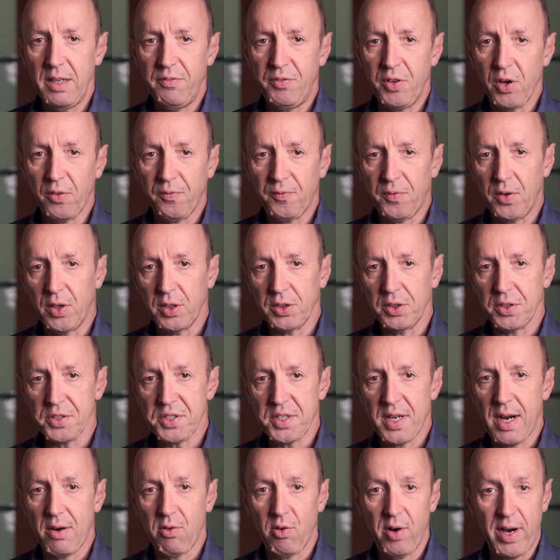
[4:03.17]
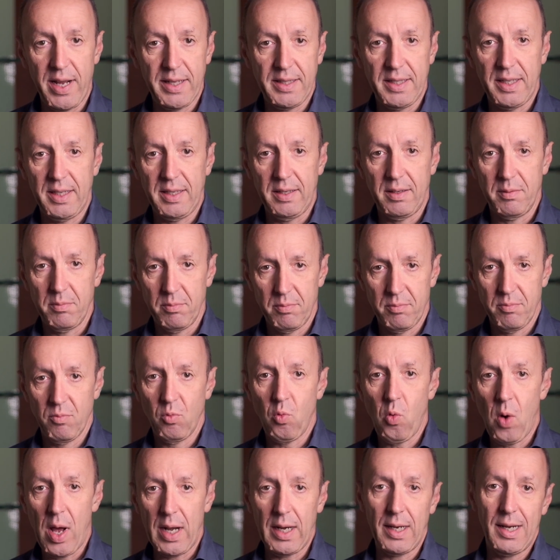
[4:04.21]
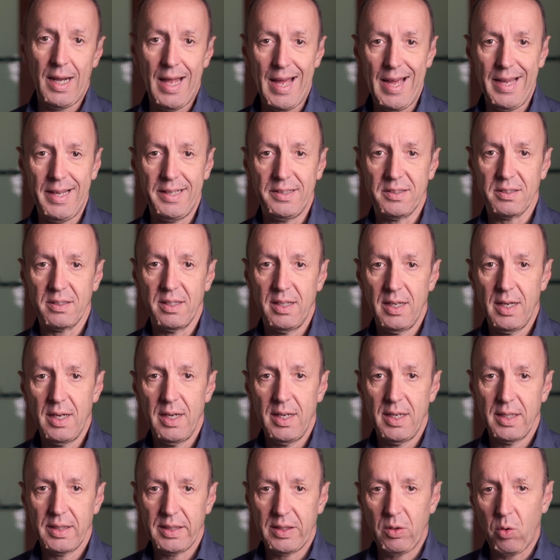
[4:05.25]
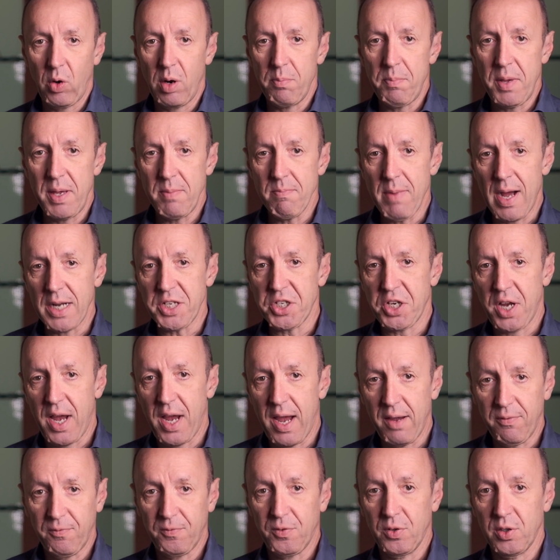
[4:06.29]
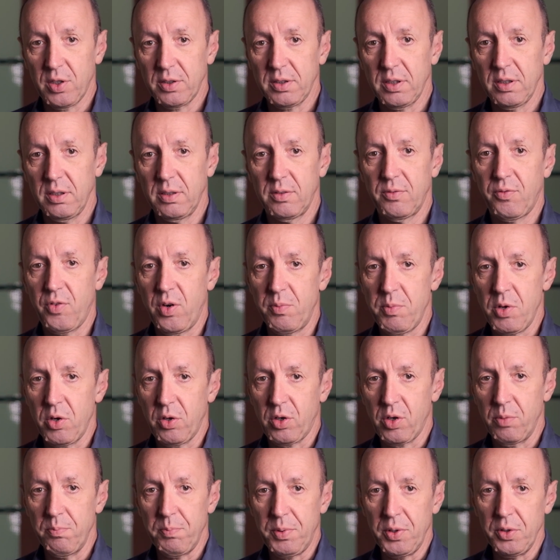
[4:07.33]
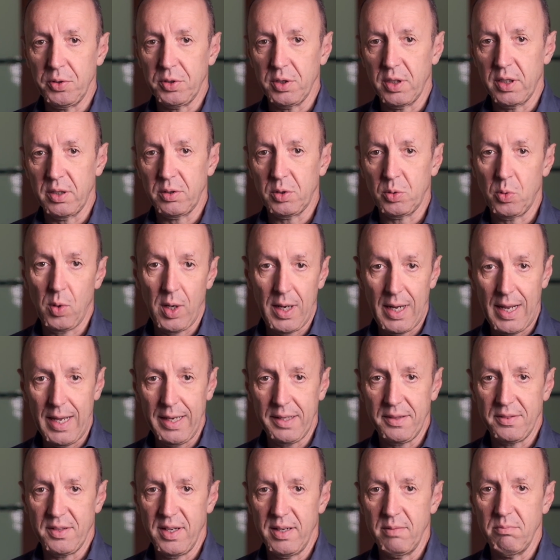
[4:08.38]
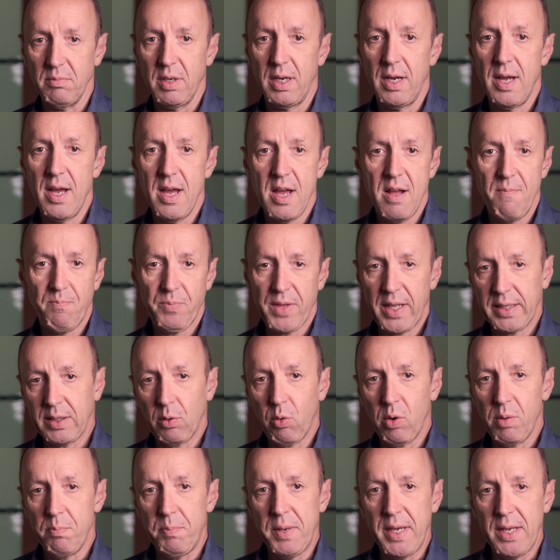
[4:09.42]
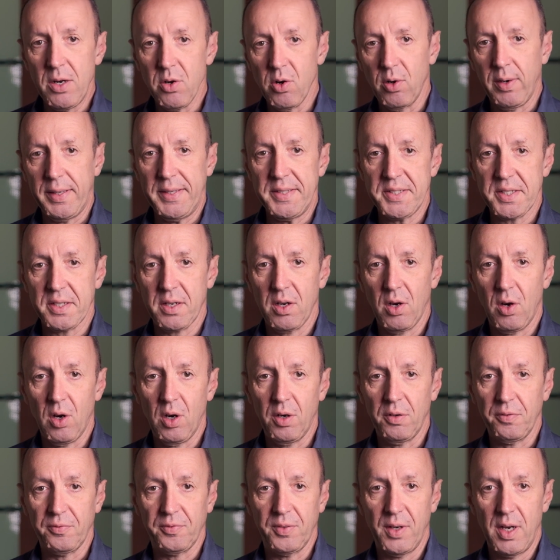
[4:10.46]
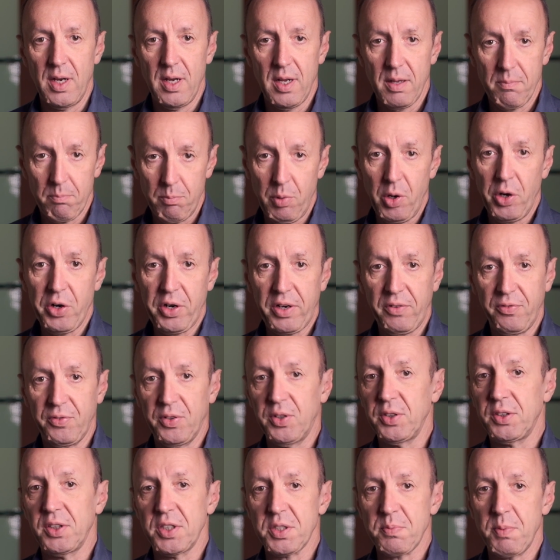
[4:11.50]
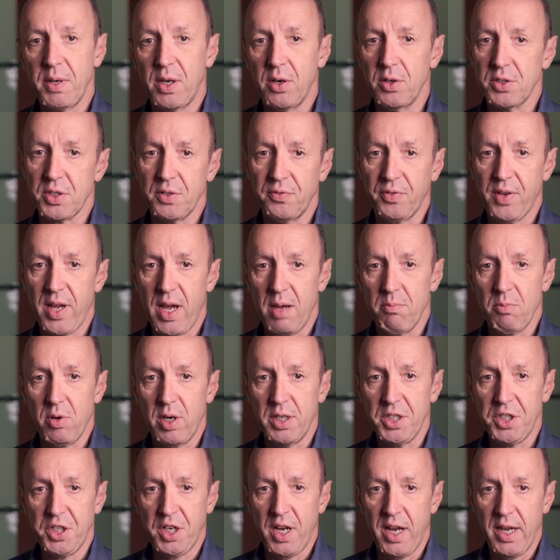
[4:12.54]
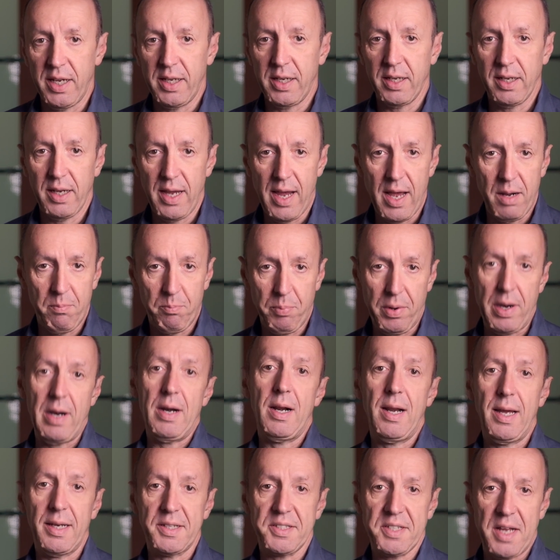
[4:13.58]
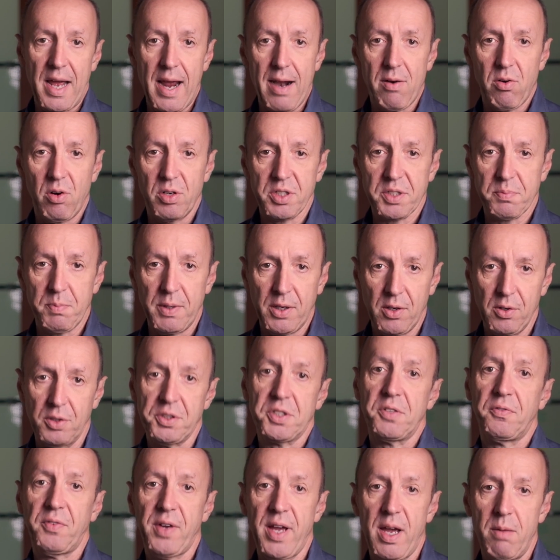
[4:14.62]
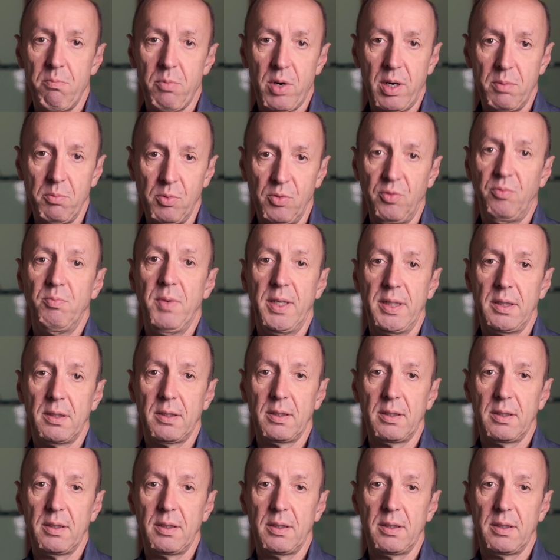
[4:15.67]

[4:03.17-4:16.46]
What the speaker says: if your photos are already well aligned, there will be much effort from your computer to align them, and there will be no risk of blurry photos because of camera shake and parallax errors because of camera movement.